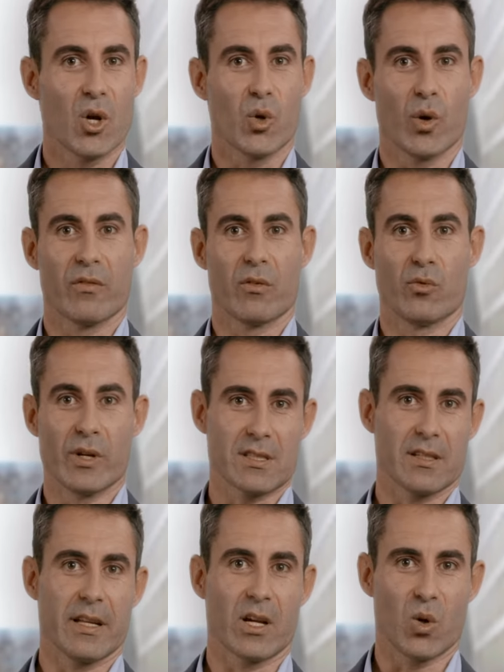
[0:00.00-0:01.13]
who have
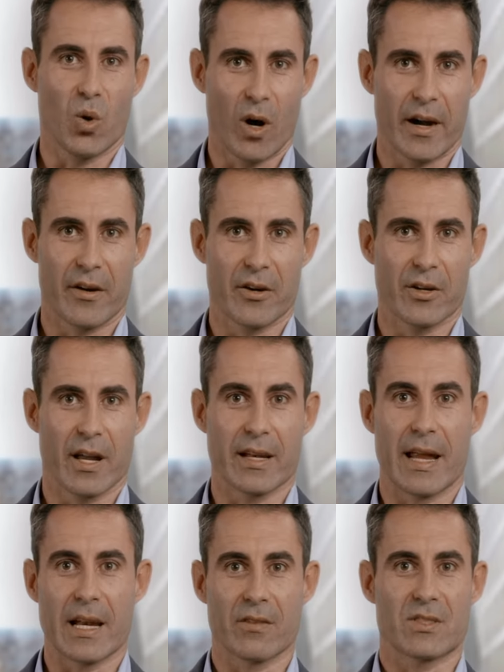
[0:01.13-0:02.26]
recently acquired an
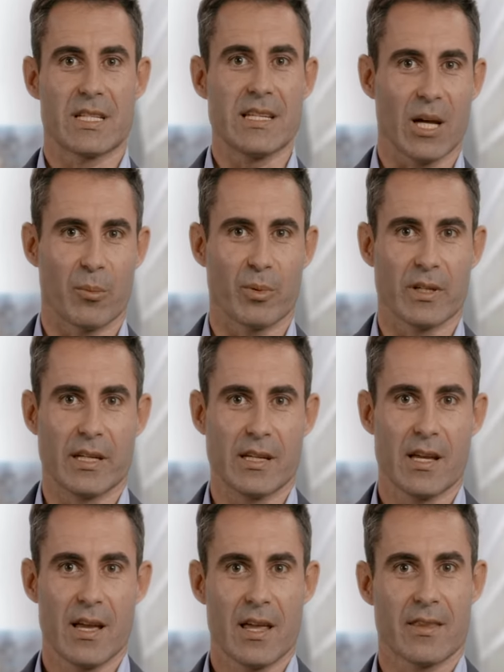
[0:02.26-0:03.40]
NFT company
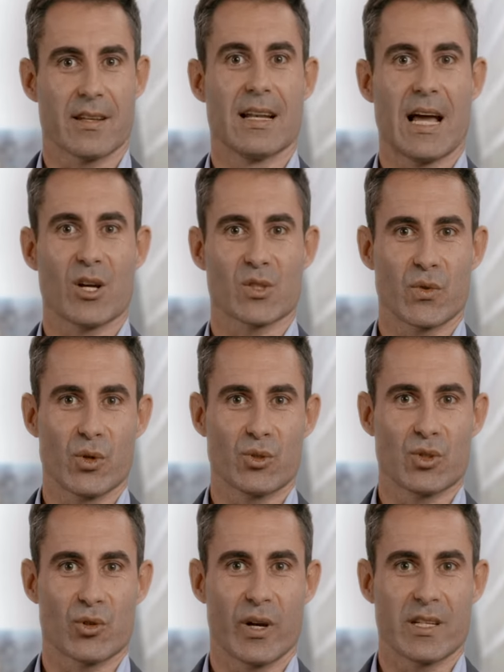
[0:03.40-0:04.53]
that allows for you to
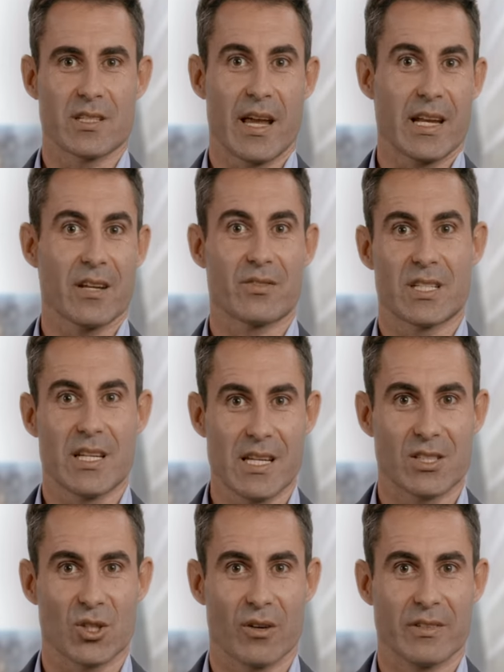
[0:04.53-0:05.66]
create
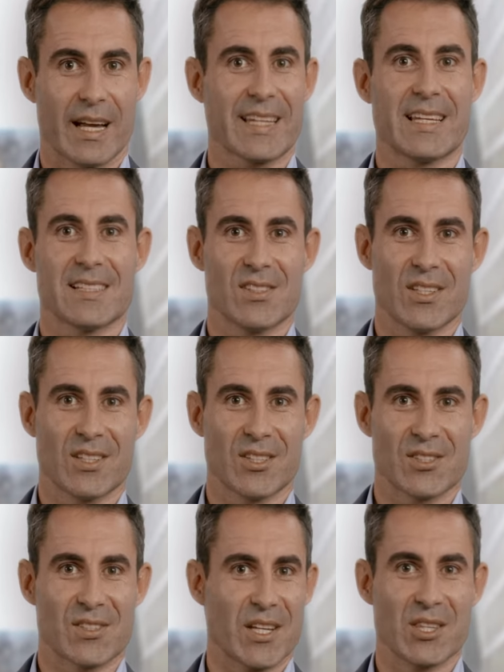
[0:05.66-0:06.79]
NFTs of Nike
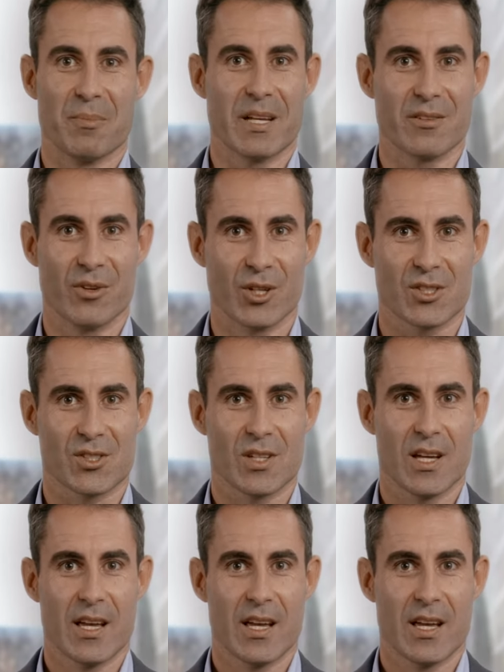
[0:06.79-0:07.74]
sneakers in the metaverse.